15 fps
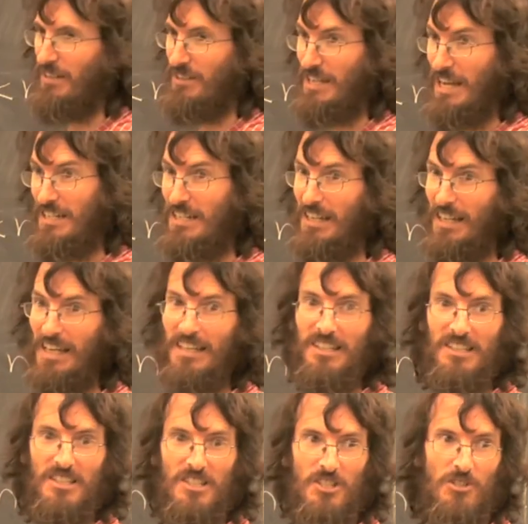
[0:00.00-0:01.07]
handles actually land
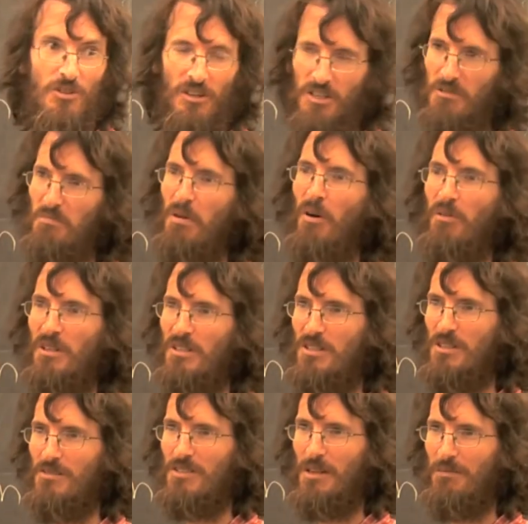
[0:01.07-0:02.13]
in disjoint
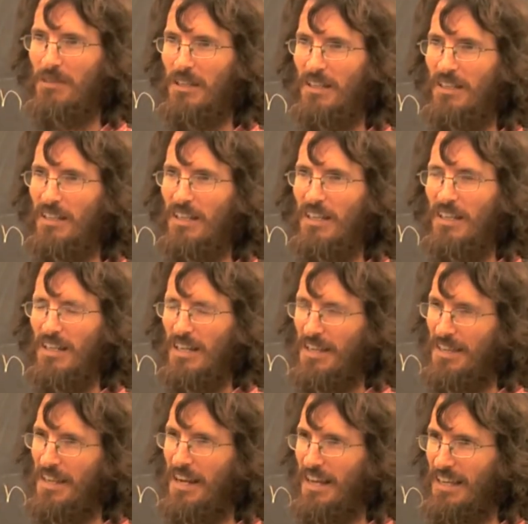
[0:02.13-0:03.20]
components of something,
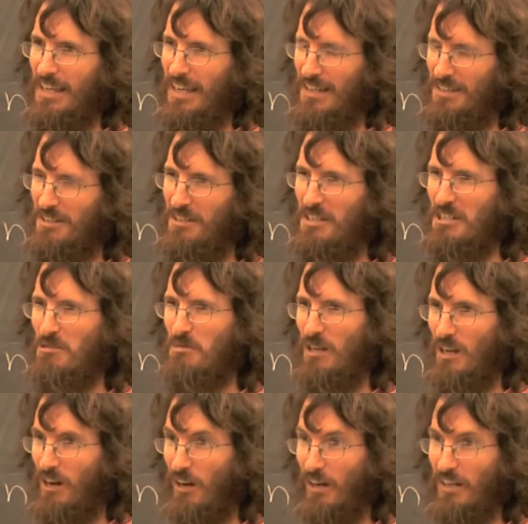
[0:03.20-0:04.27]
and then I can't. There needs to
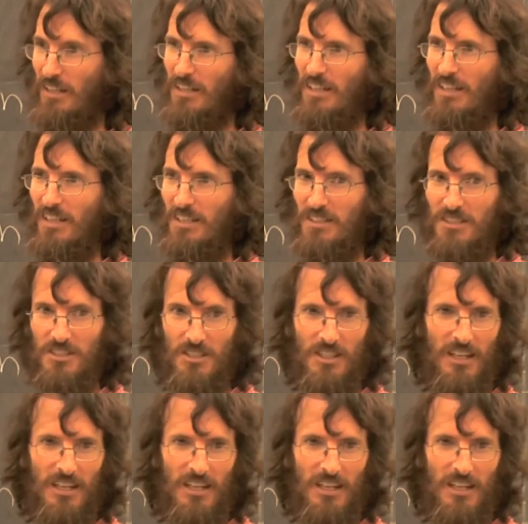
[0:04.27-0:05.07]
be an arc to